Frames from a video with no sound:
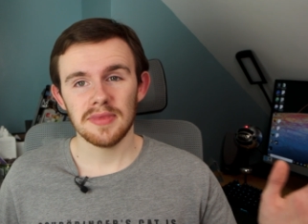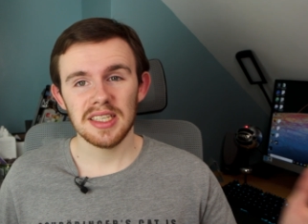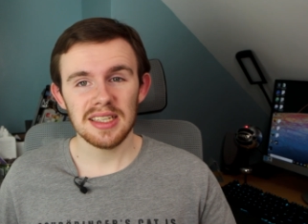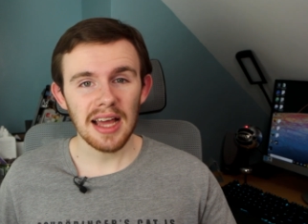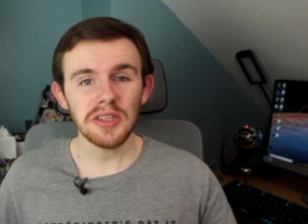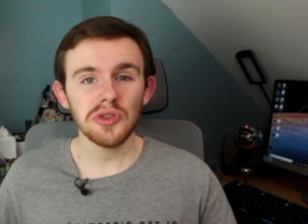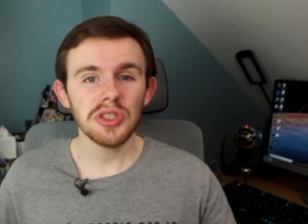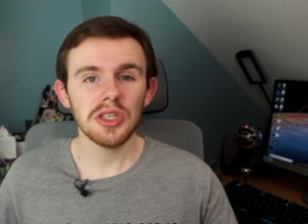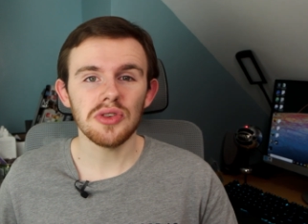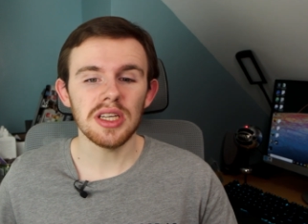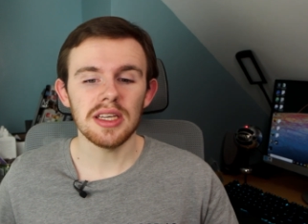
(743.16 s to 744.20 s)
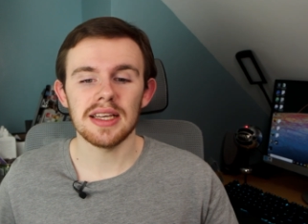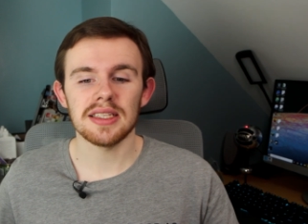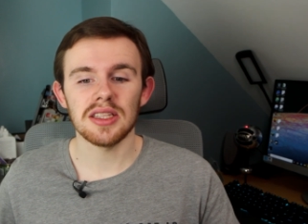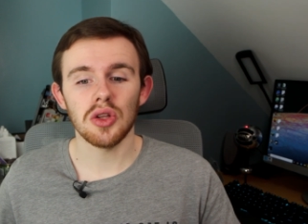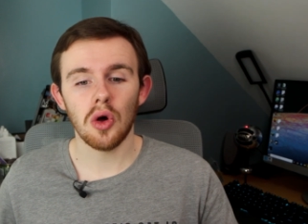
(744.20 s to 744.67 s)
The St Andrews degree
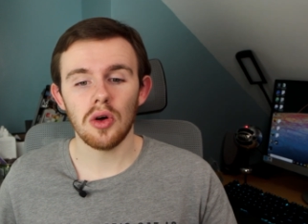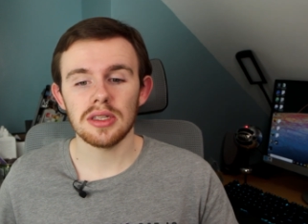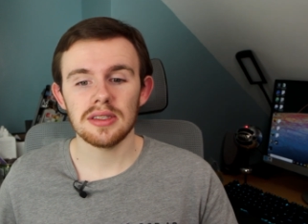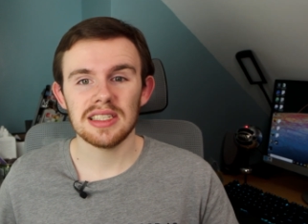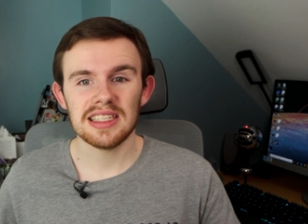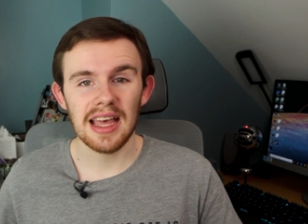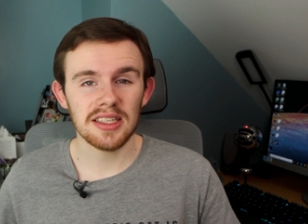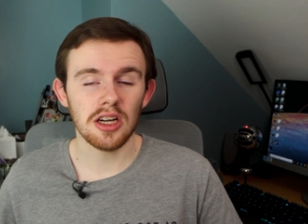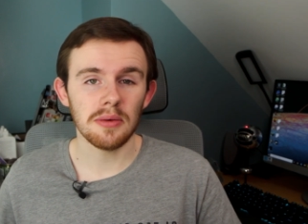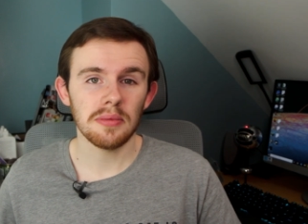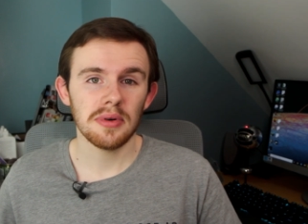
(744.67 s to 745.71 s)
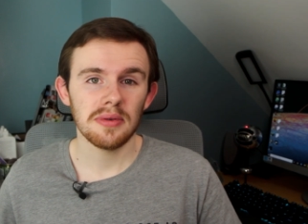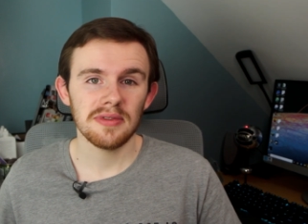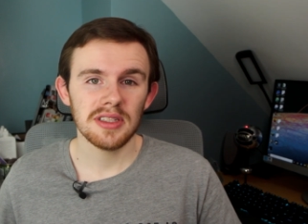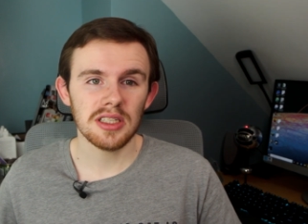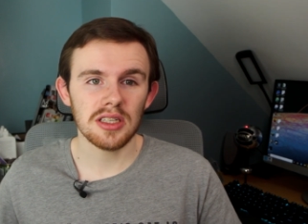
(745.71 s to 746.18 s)
is not set up
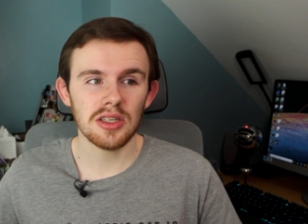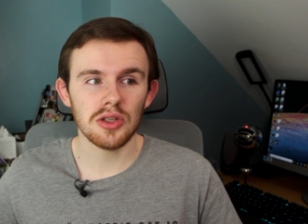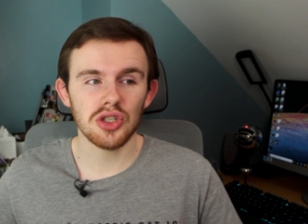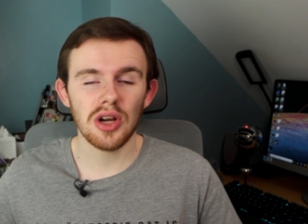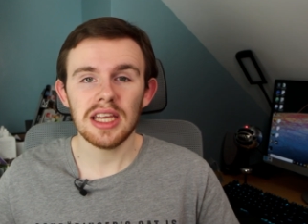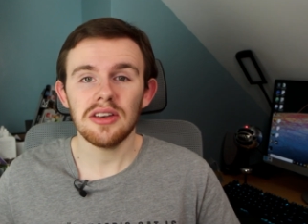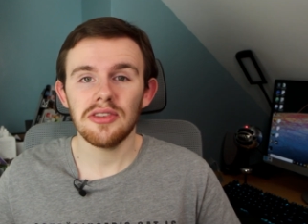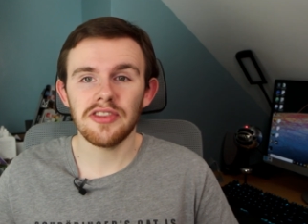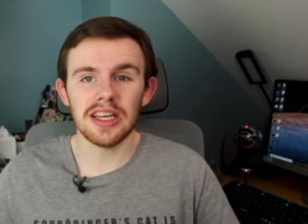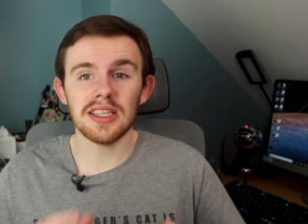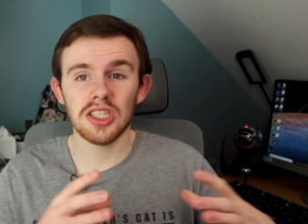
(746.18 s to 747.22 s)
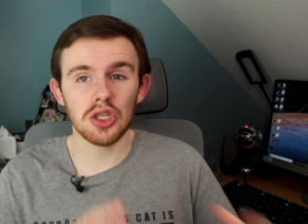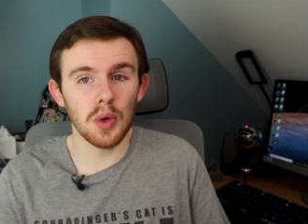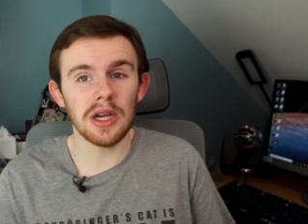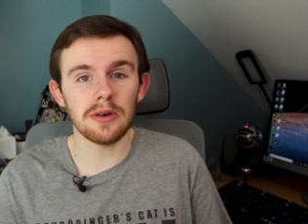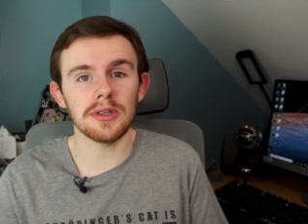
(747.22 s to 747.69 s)
to try and fit
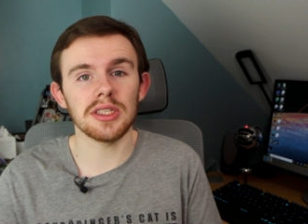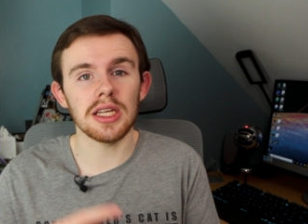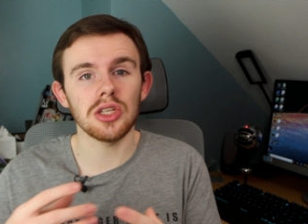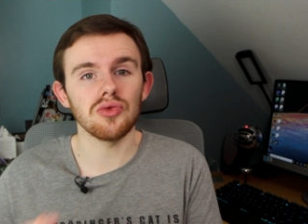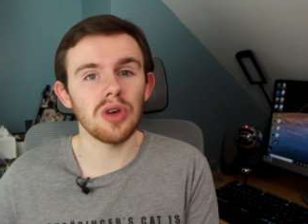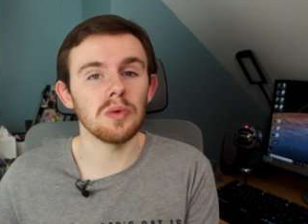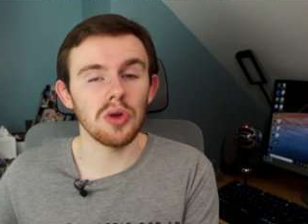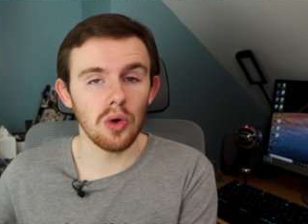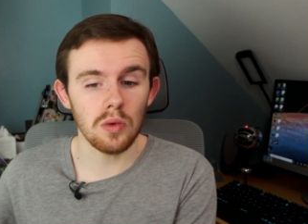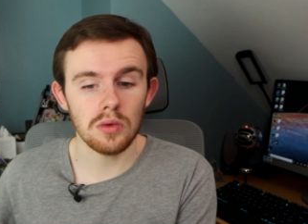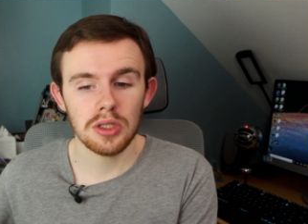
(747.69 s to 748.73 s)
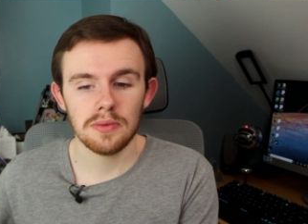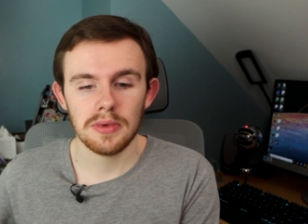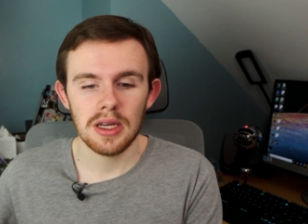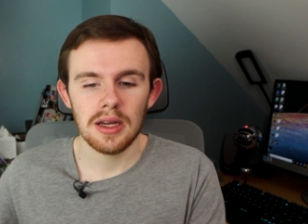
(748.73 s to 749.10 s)
squares into round holes.